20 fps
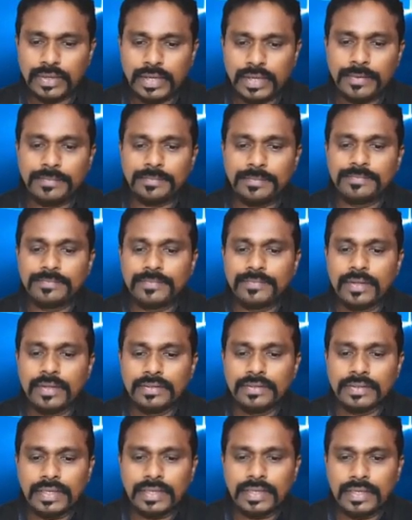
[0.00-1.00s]
Okay,
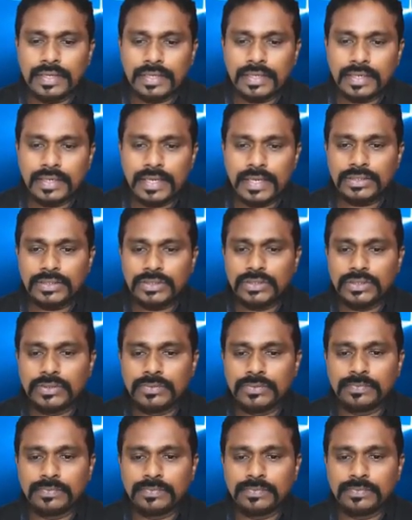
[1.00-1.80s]
so I click next.